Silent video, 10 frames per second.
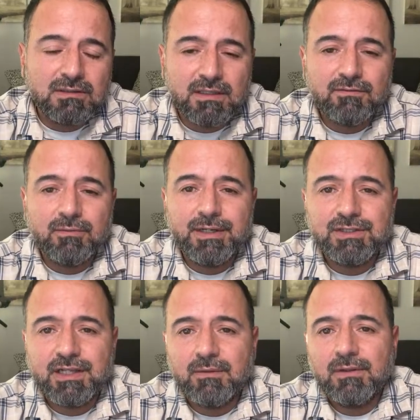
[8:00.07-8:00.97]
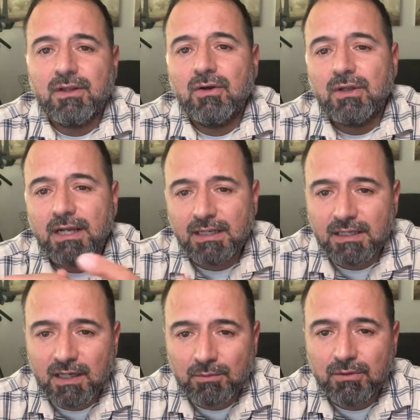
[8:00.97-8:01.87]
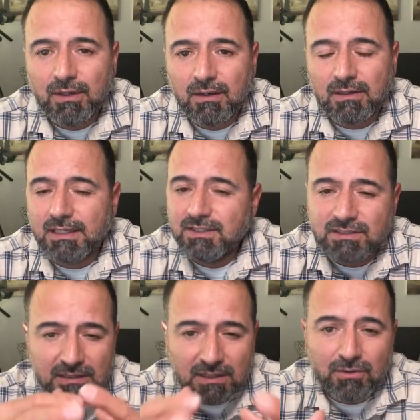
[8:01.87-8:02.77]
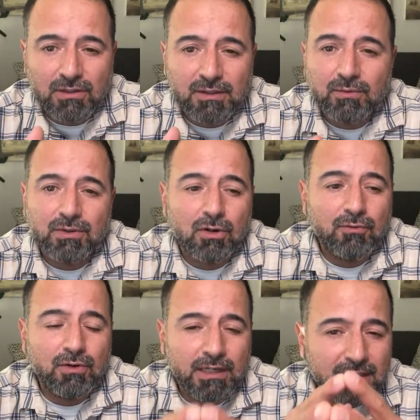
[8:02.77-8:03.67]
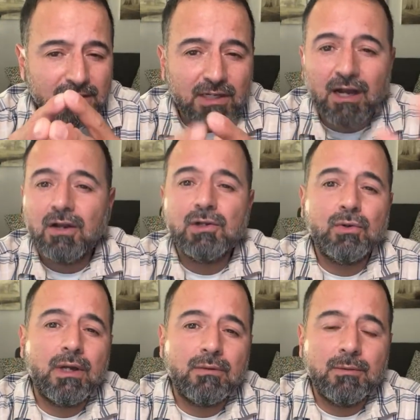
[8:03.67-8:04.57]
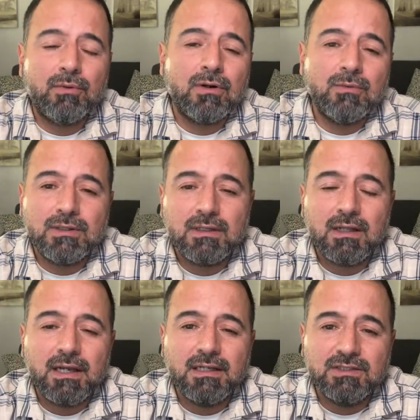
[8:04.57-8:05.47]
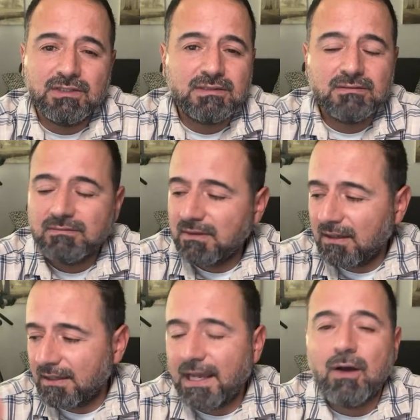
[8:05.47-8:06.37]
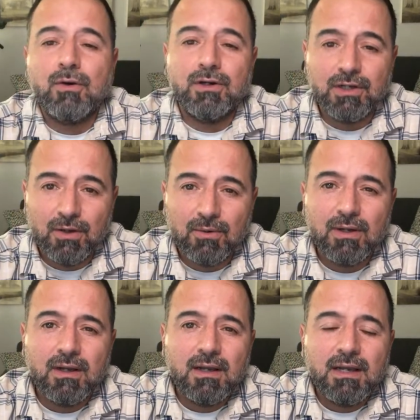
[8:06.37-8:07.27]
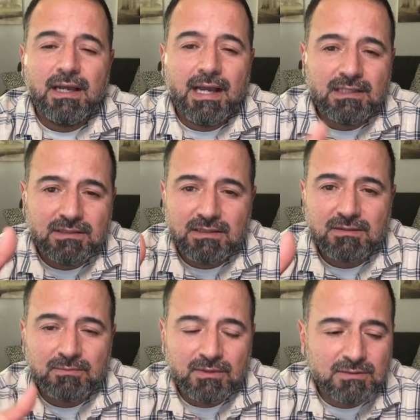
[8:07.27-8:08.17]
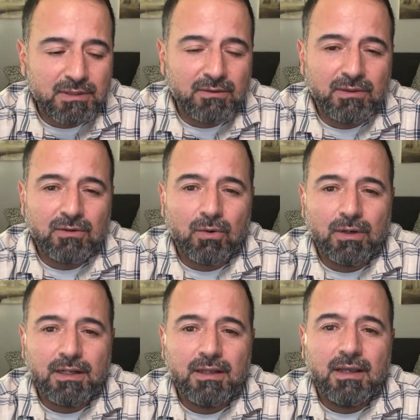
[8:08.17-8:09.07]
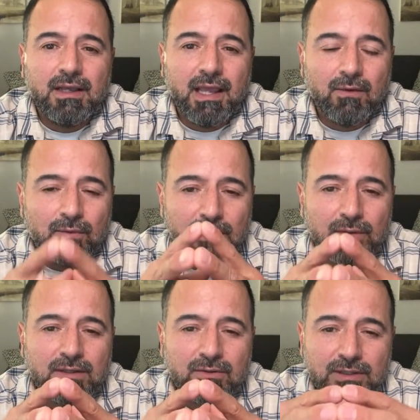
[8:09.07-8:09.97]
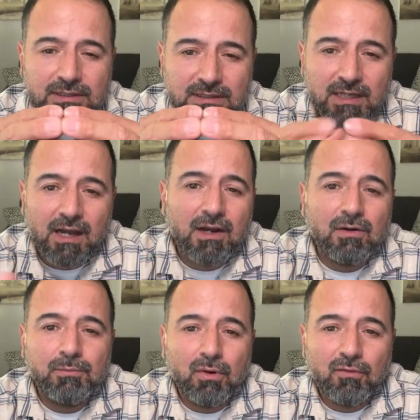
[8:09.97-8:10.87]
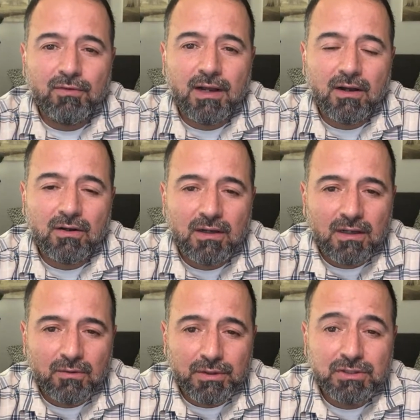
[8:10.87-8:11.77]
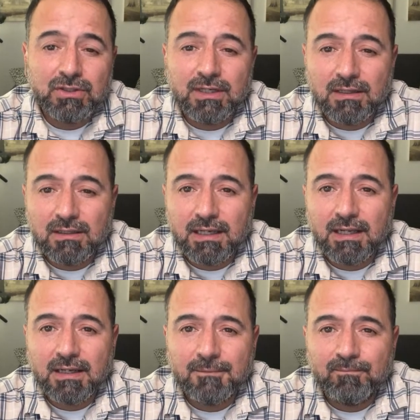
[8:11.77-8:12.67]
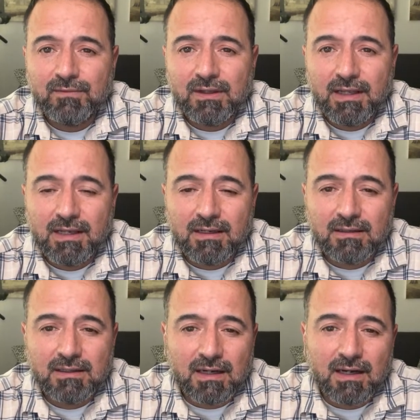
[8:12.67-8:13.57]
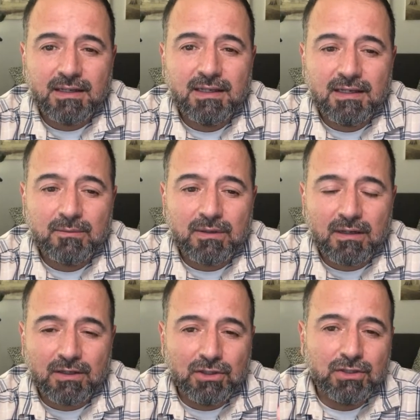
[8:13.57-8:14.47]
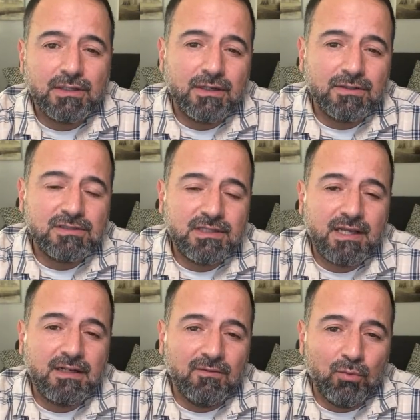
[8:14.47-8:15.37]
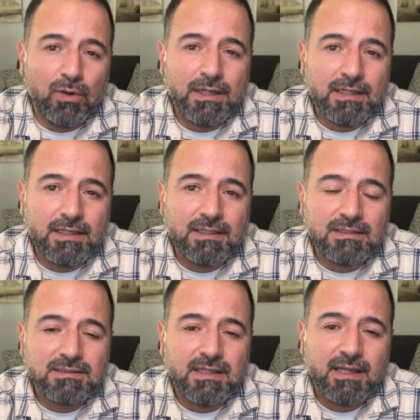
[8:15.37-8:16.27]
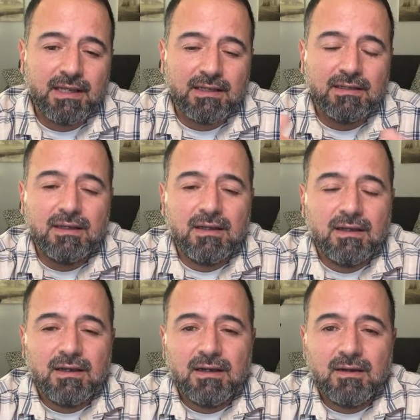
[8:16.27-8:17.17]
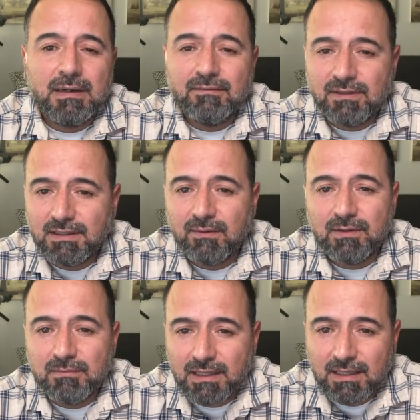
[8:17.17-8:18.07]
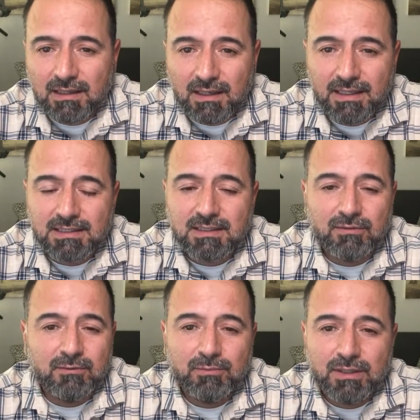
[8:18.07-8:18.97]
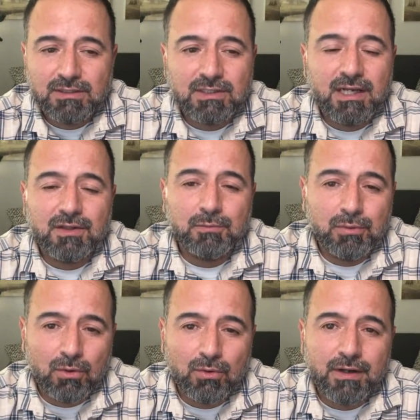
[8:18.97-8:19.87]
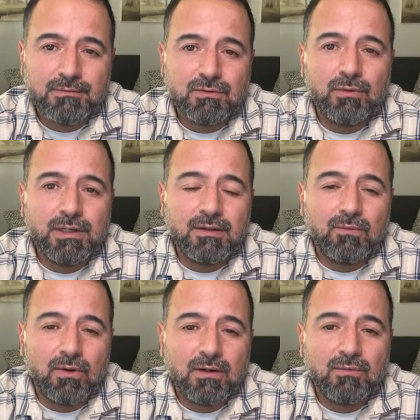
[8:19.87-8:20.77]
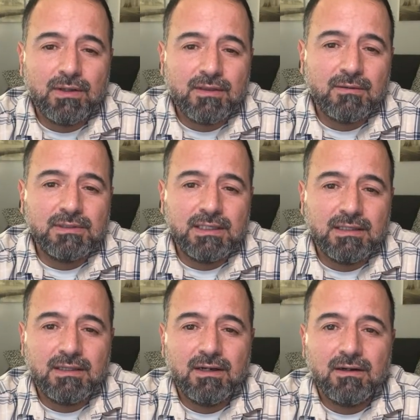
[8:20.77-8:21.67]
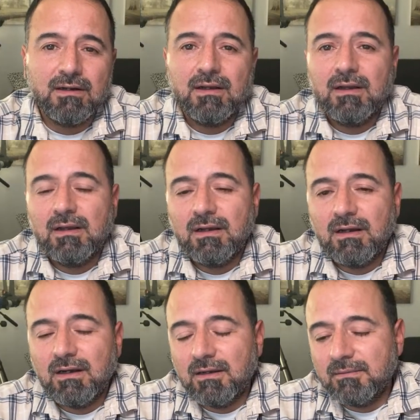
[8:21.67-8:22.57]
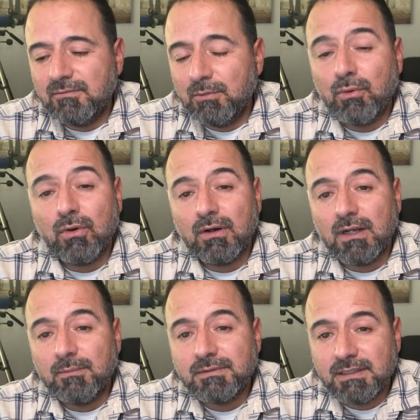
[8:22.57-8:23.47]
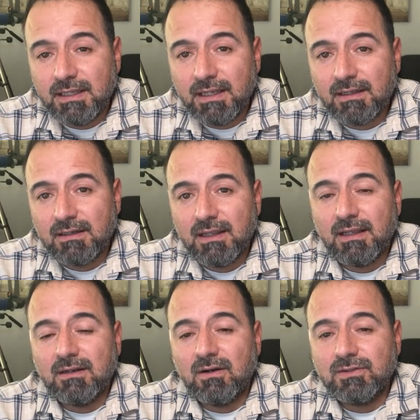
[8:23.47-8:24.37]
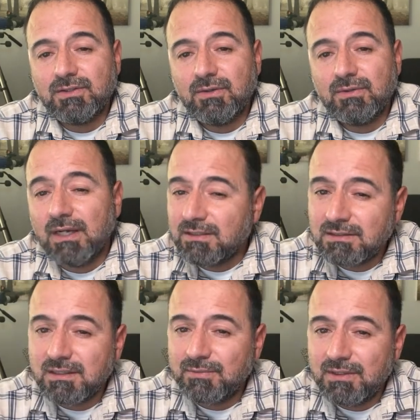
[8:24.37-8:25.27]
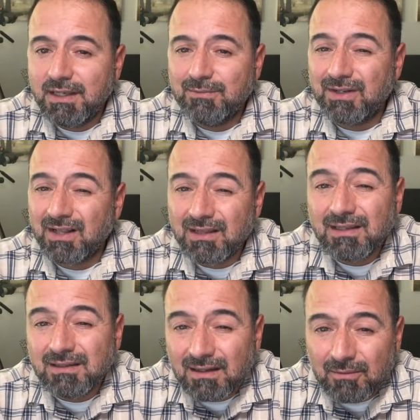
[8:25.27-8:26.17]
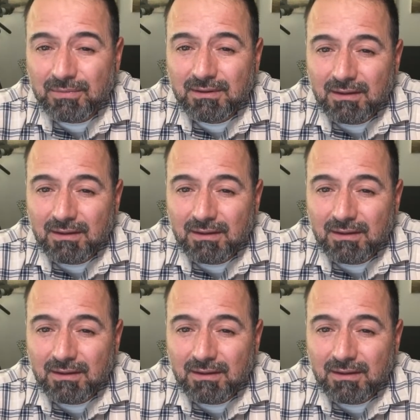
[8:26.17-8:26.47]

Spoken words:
information down below and I can help you out. I just literally went over an entire credit report with the client just an hour ago as this is being recorded, and we went through his entire profile. We took a look at it and got him on a good understanding of what it is. And I've done that with many clients, and we've put together programs where we can work with them to get their report up to date, and also not just up to date, but cleaned up